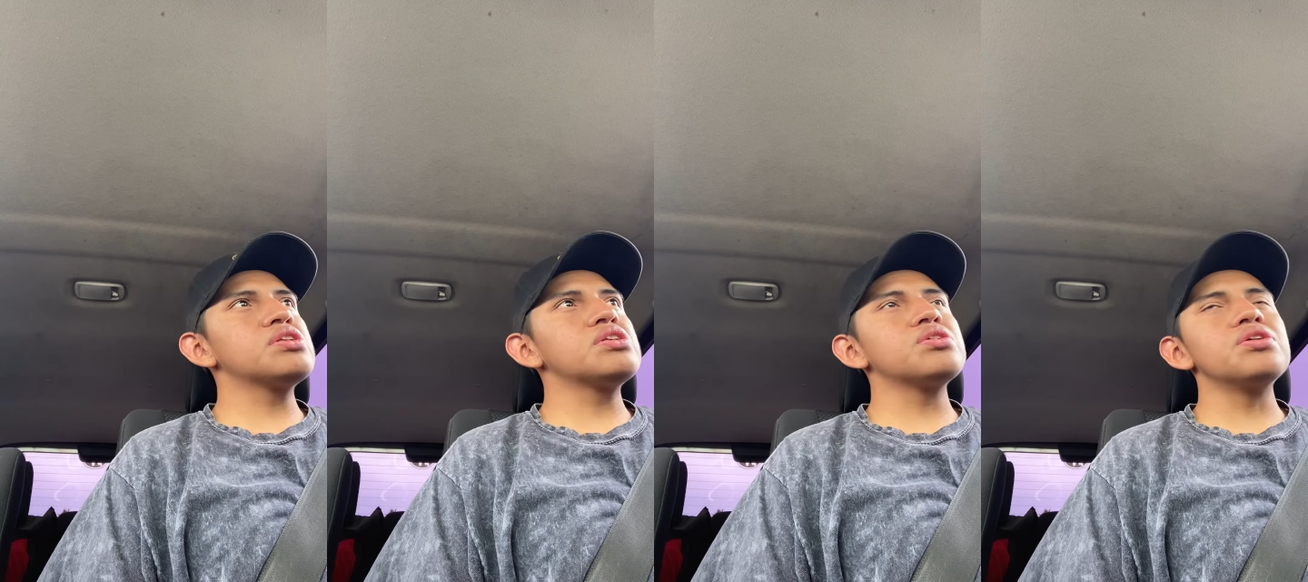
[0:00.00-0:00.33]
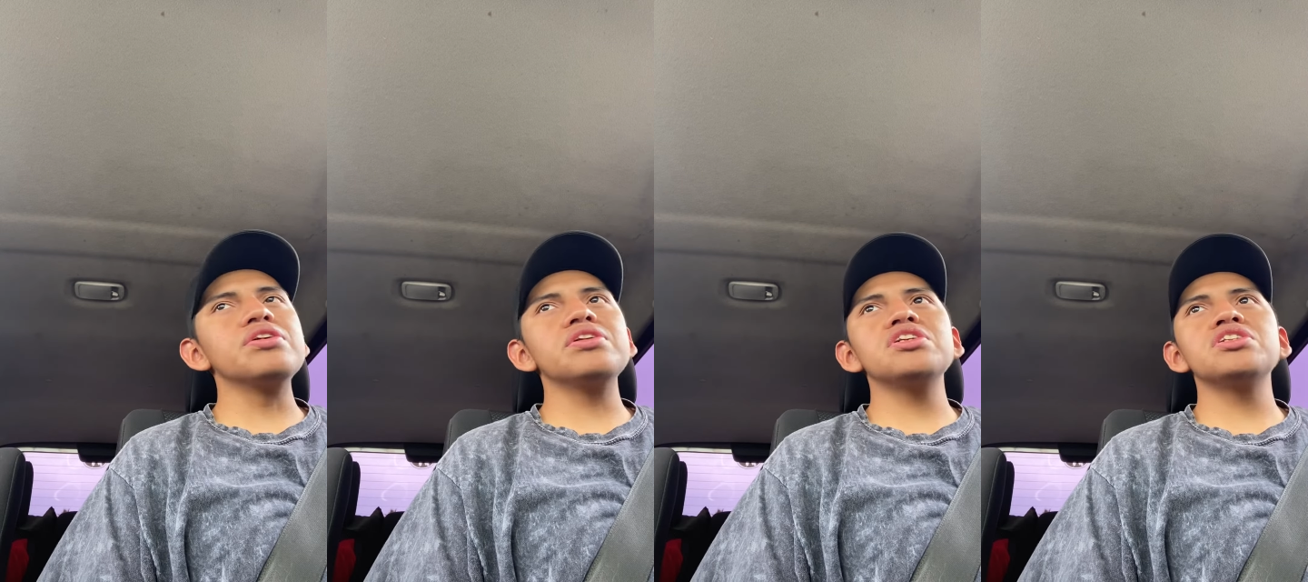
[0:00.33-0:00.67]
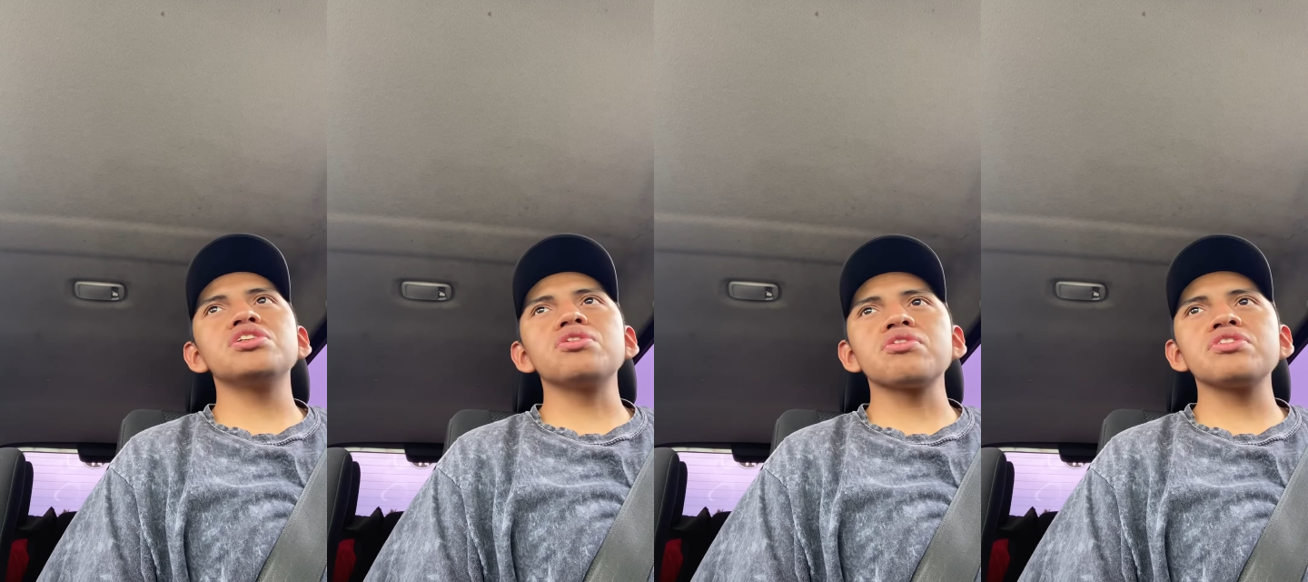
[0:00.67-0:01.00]
during these
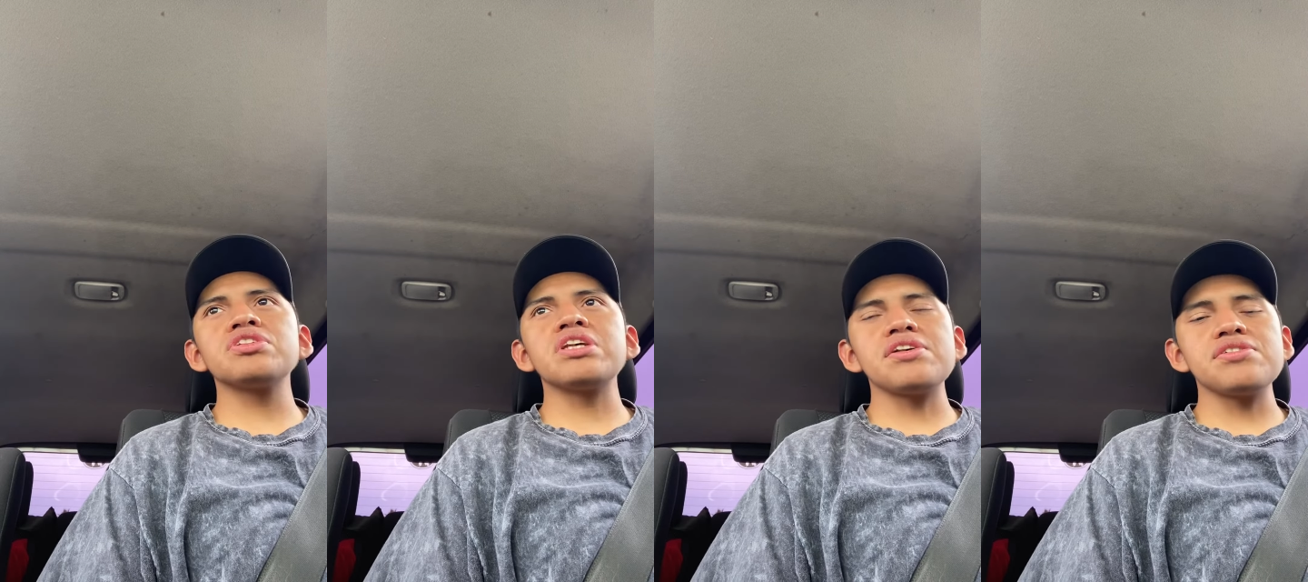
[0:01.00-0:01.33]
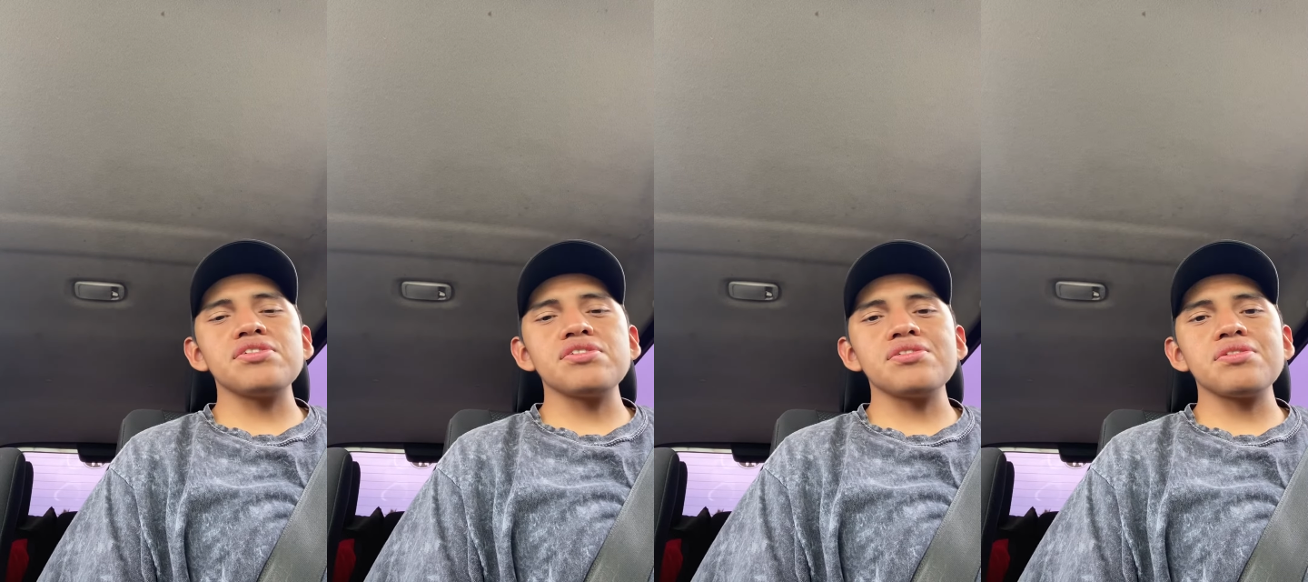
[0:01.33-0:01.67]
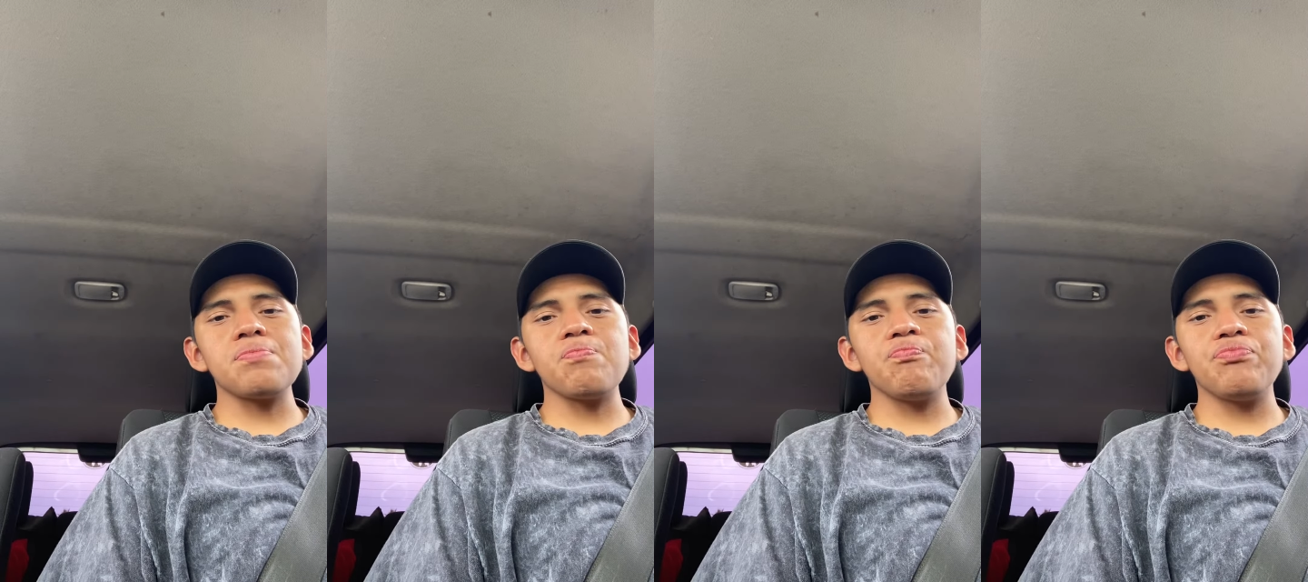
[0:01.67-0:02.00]
circumstances.
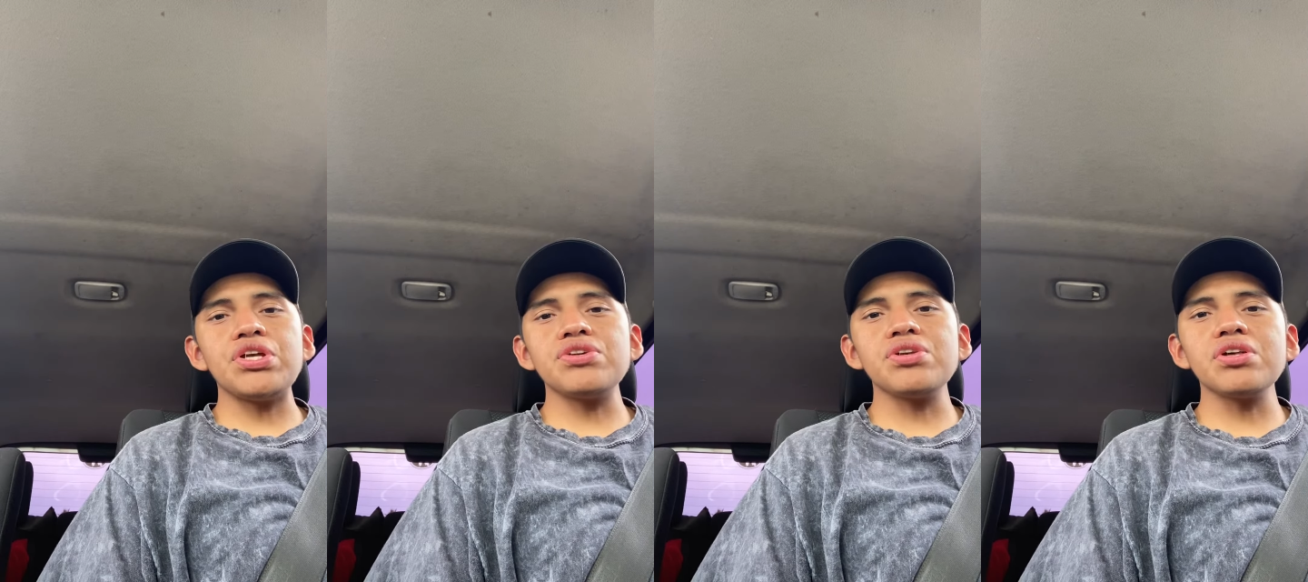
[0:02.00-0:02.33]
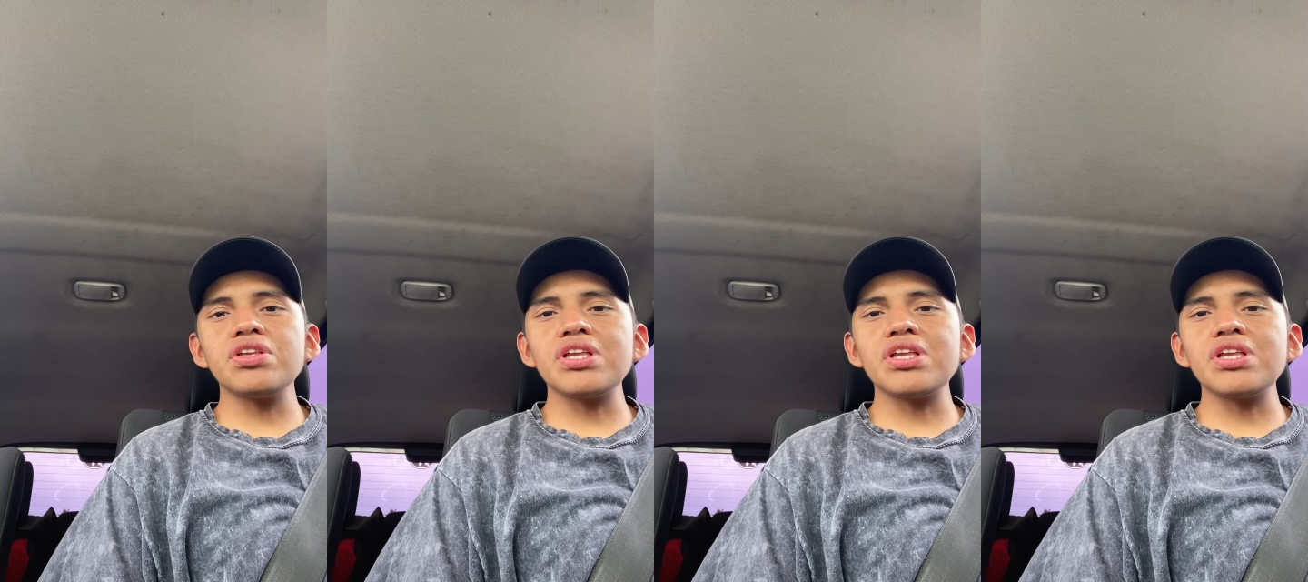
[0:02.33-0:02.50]
There's nothing